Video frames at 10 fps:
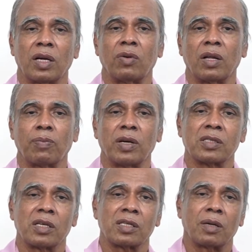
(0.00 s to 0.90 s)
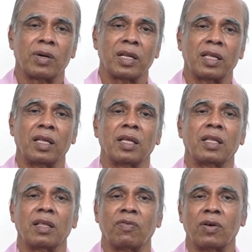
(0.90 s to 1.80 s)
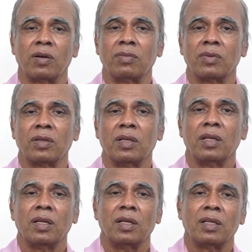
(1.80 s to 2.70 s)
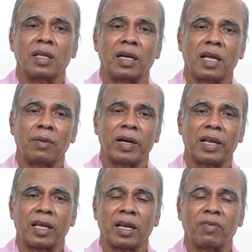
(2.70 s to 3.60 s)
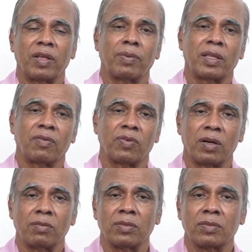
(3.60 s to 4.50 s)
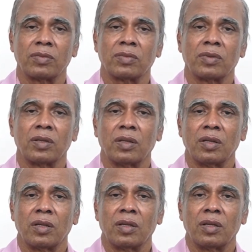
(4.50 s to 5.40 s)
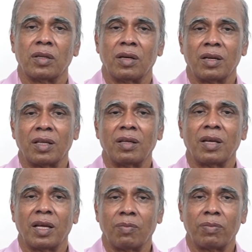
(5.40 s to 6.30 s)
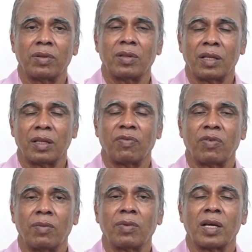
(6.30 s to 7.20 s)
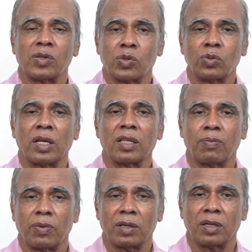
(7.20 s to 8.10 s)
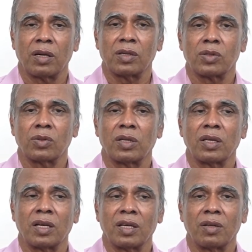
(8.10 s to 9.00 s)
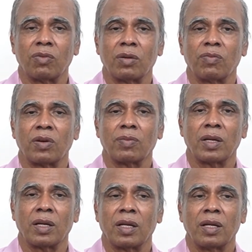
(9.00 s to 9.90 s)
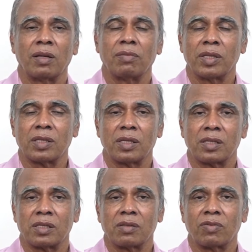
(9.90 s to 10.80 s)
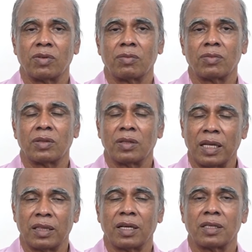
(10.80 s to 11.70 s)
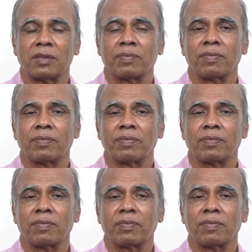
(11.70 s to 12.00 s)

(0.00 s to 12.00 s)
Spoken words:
have deposited some money in the firm, that can be taken away by the firm, or the firm can sue the other partner also. He can relieve him from the business firm, like that.